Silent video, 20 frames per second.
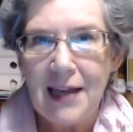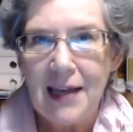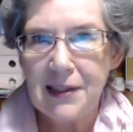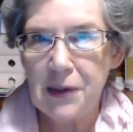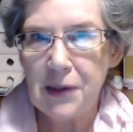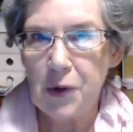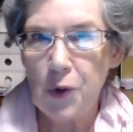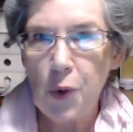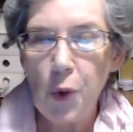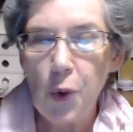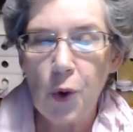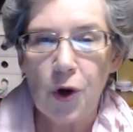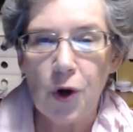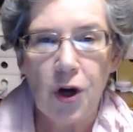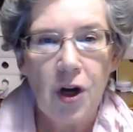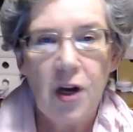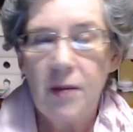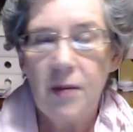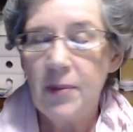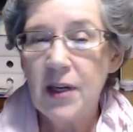as a cook,
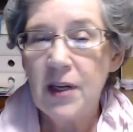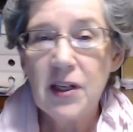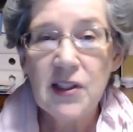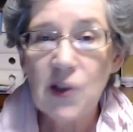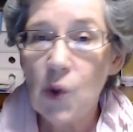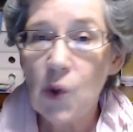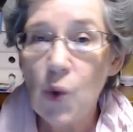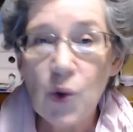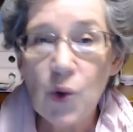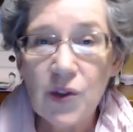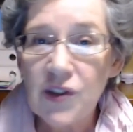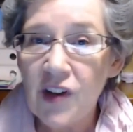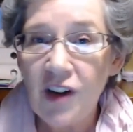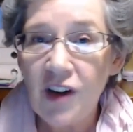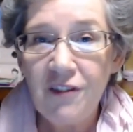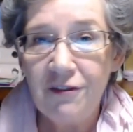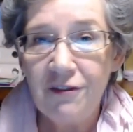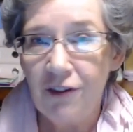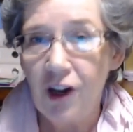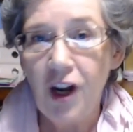because cooks
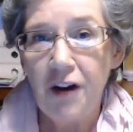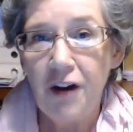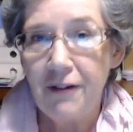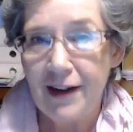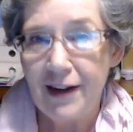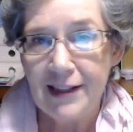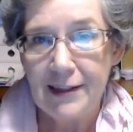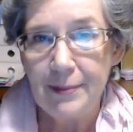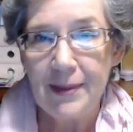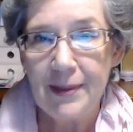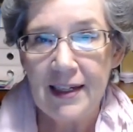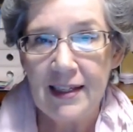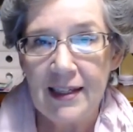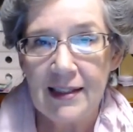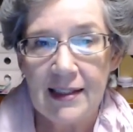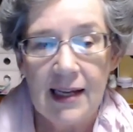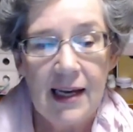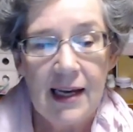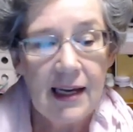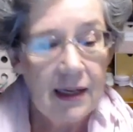don't follow
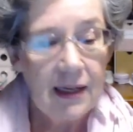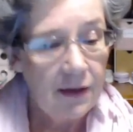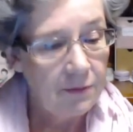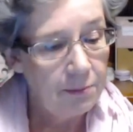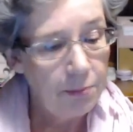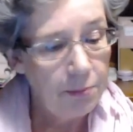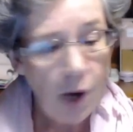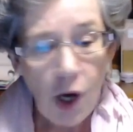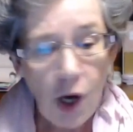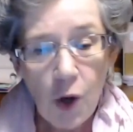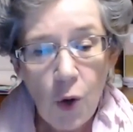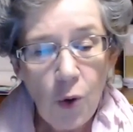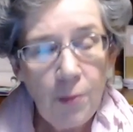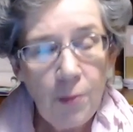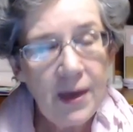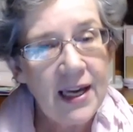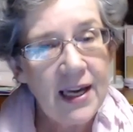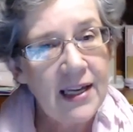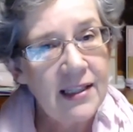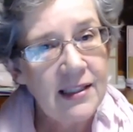recipes. By all
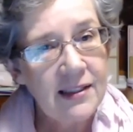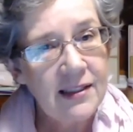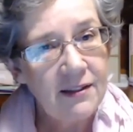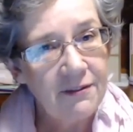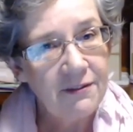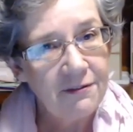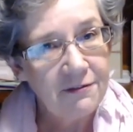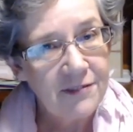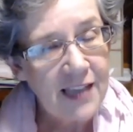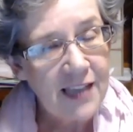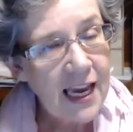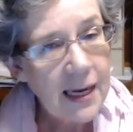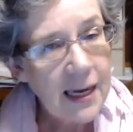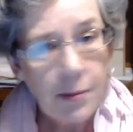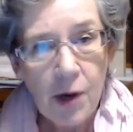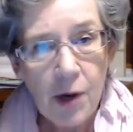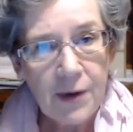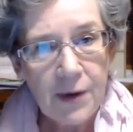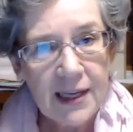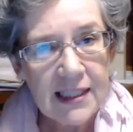means, take
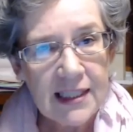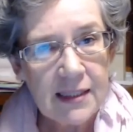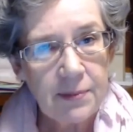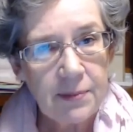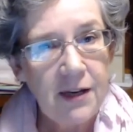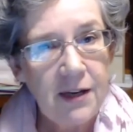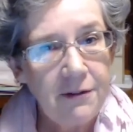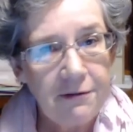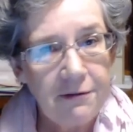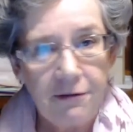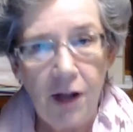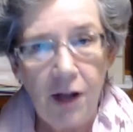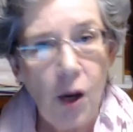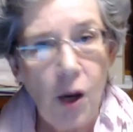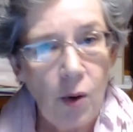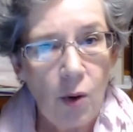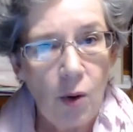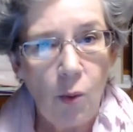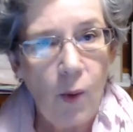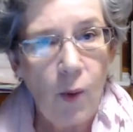my recipe,
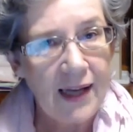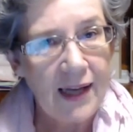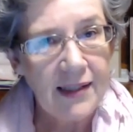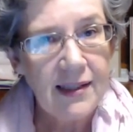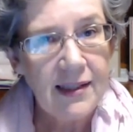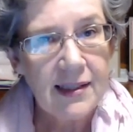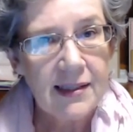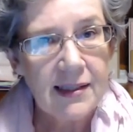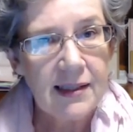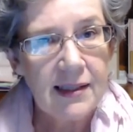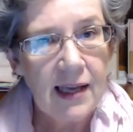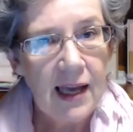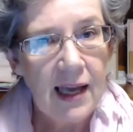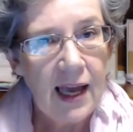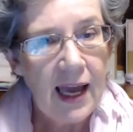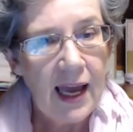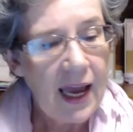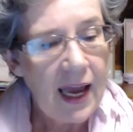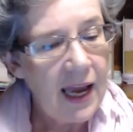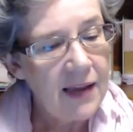follow it once,
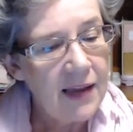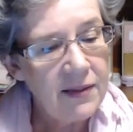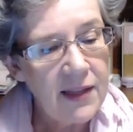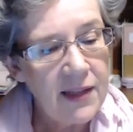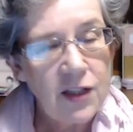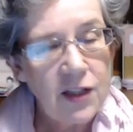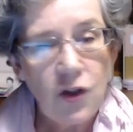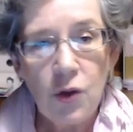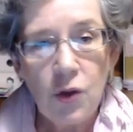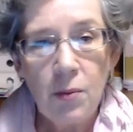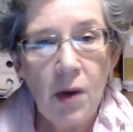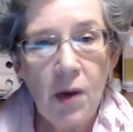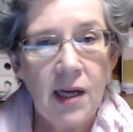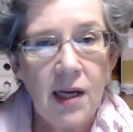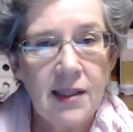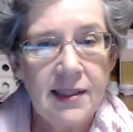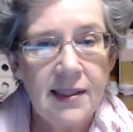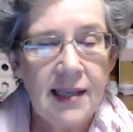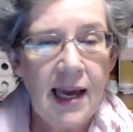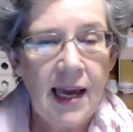and then you
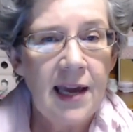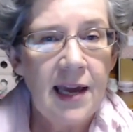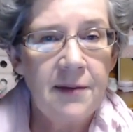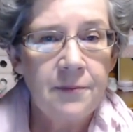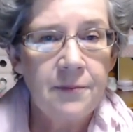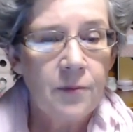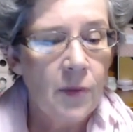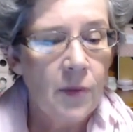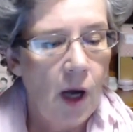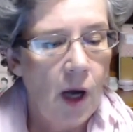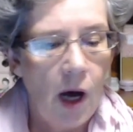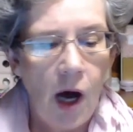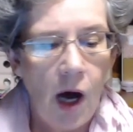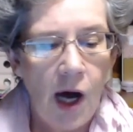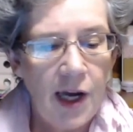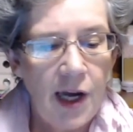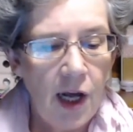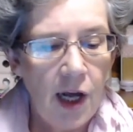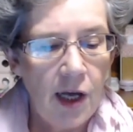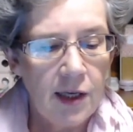might say,
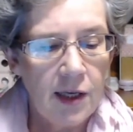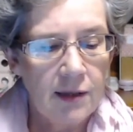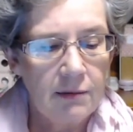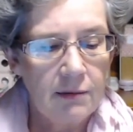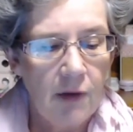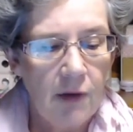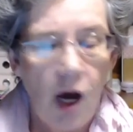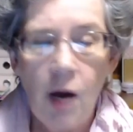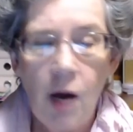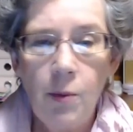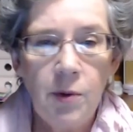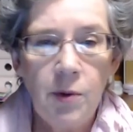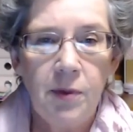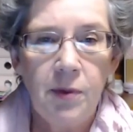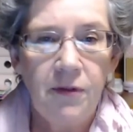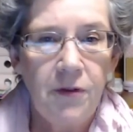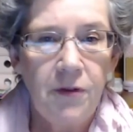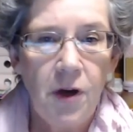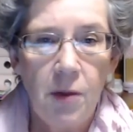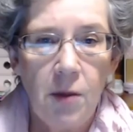I would
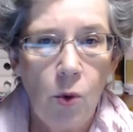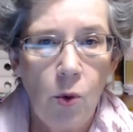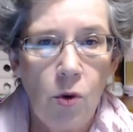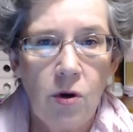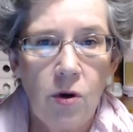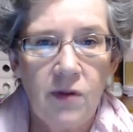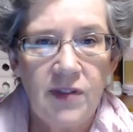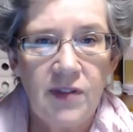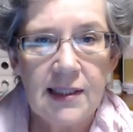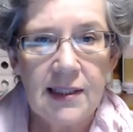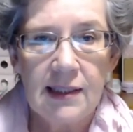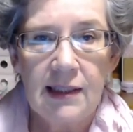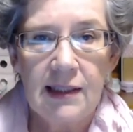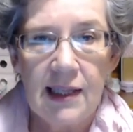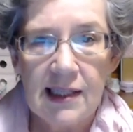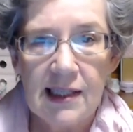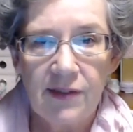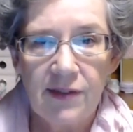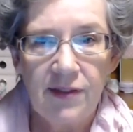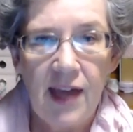prefer more of this and
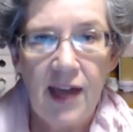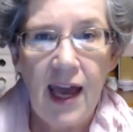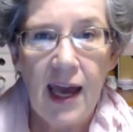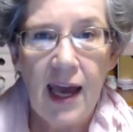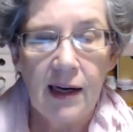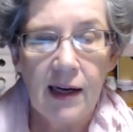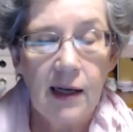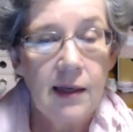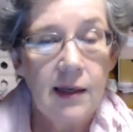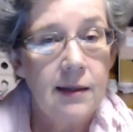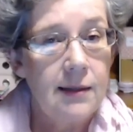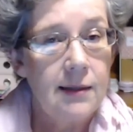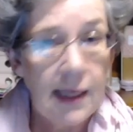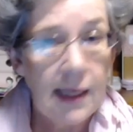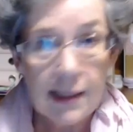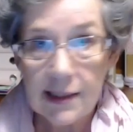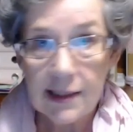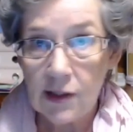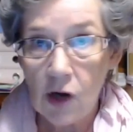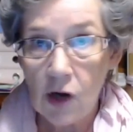less of that.
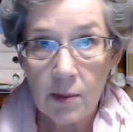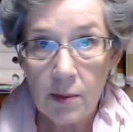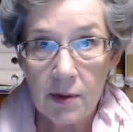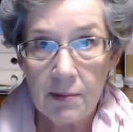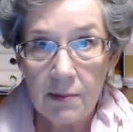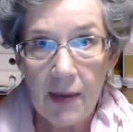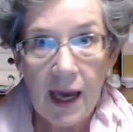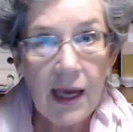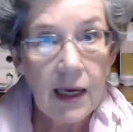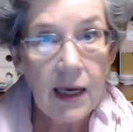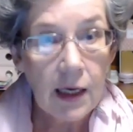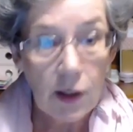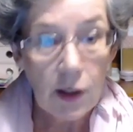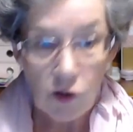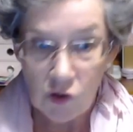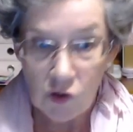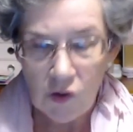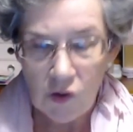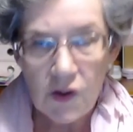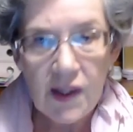Next time you make
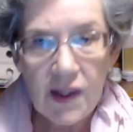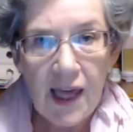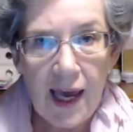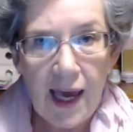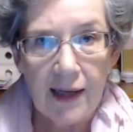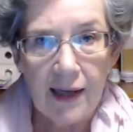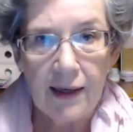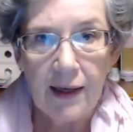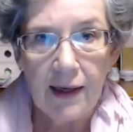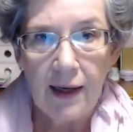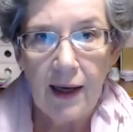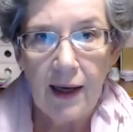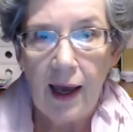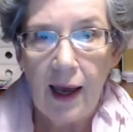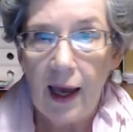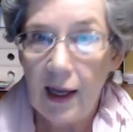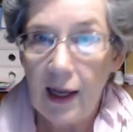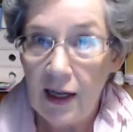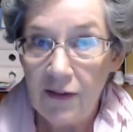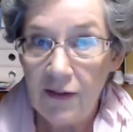it, do that.
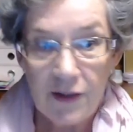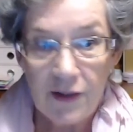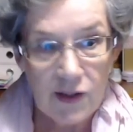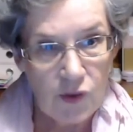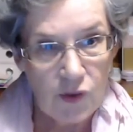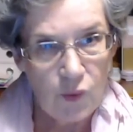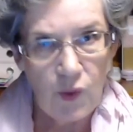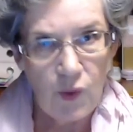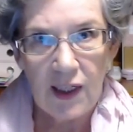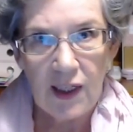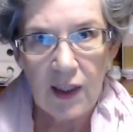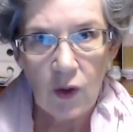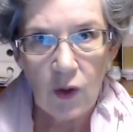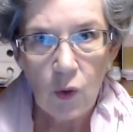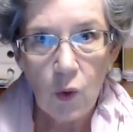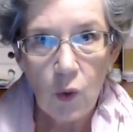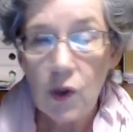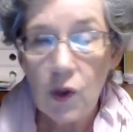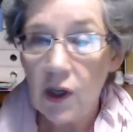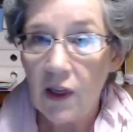And if it's really
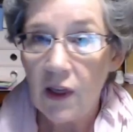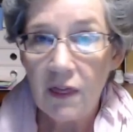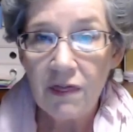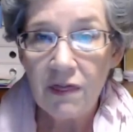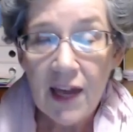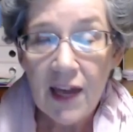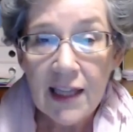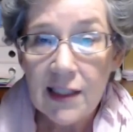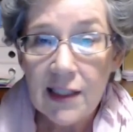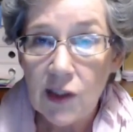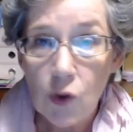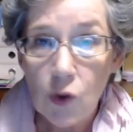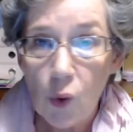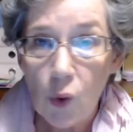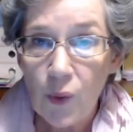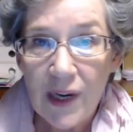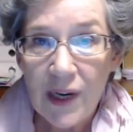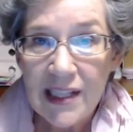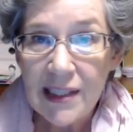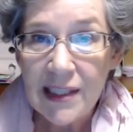good, that's your
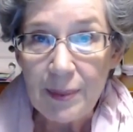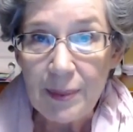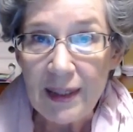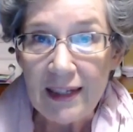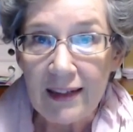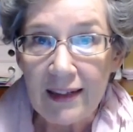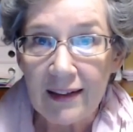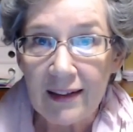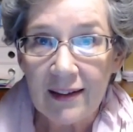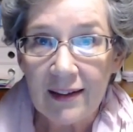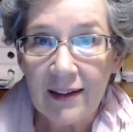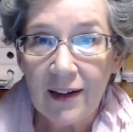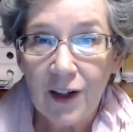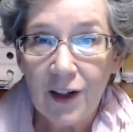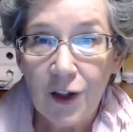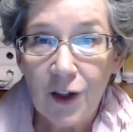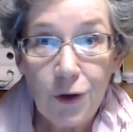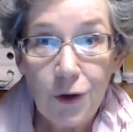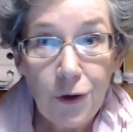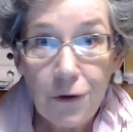recipe.
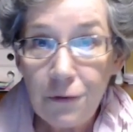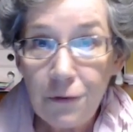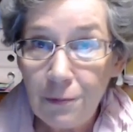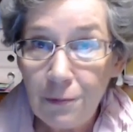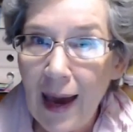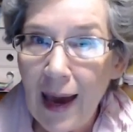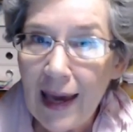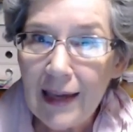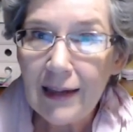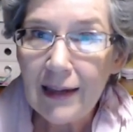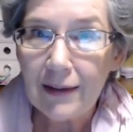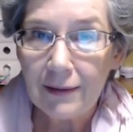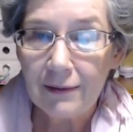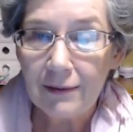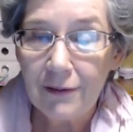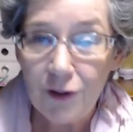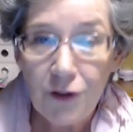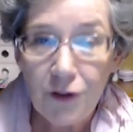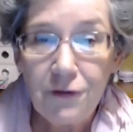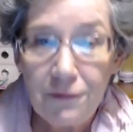You've
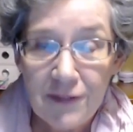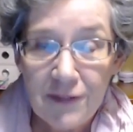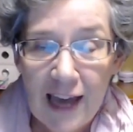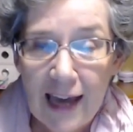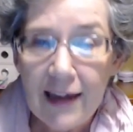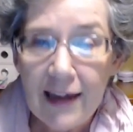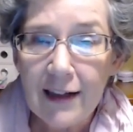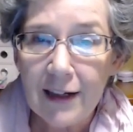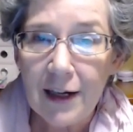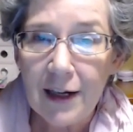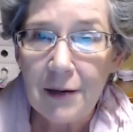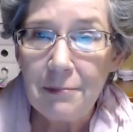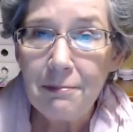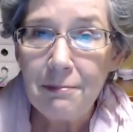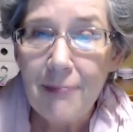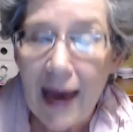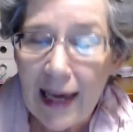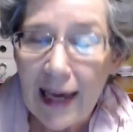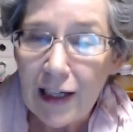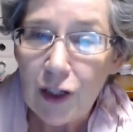taken it
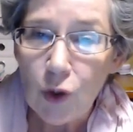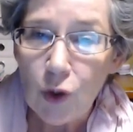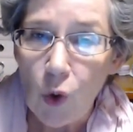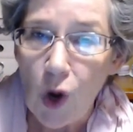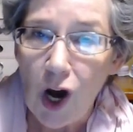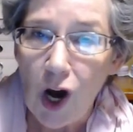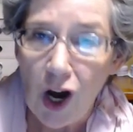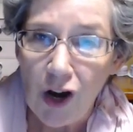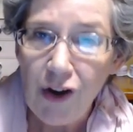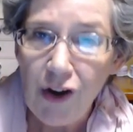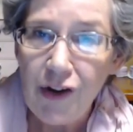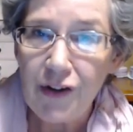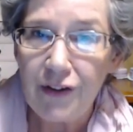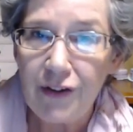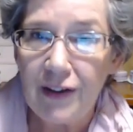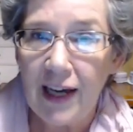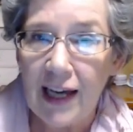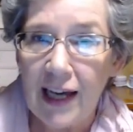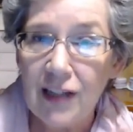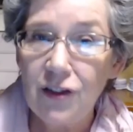and made it your
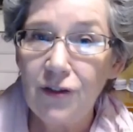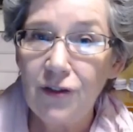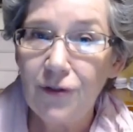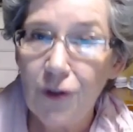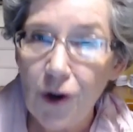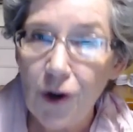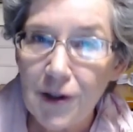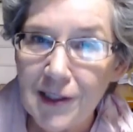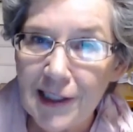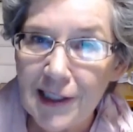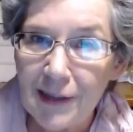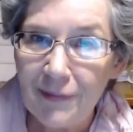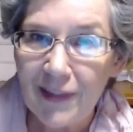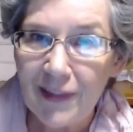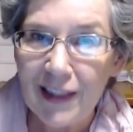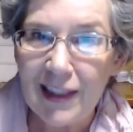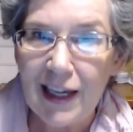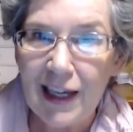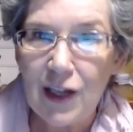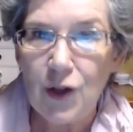own, and you've got
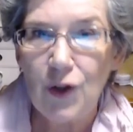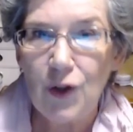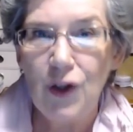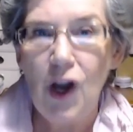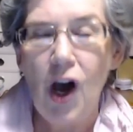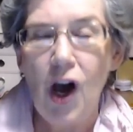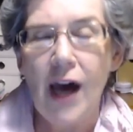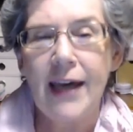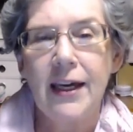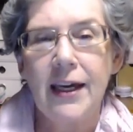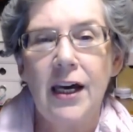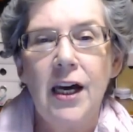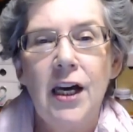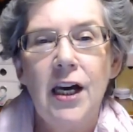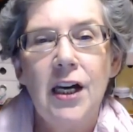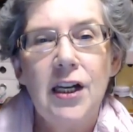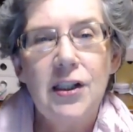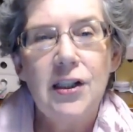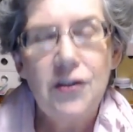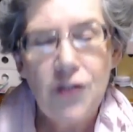something that you like.
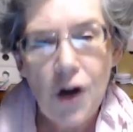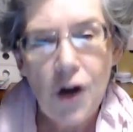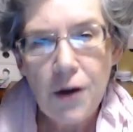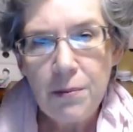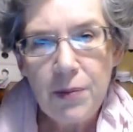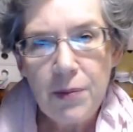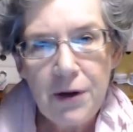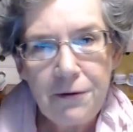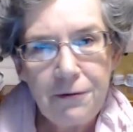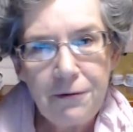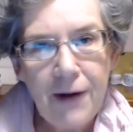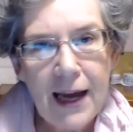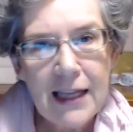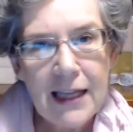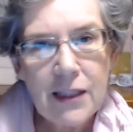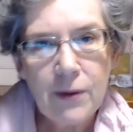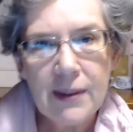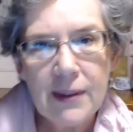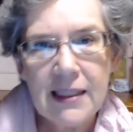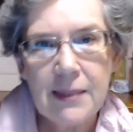Don't be
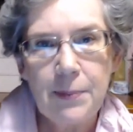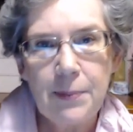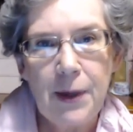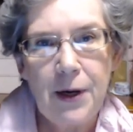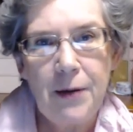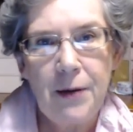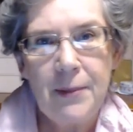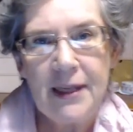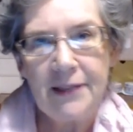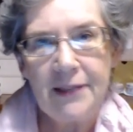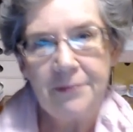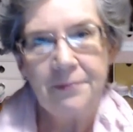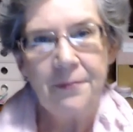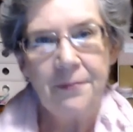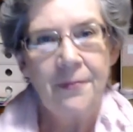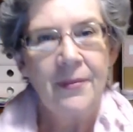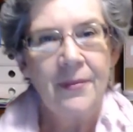afraid to experiment.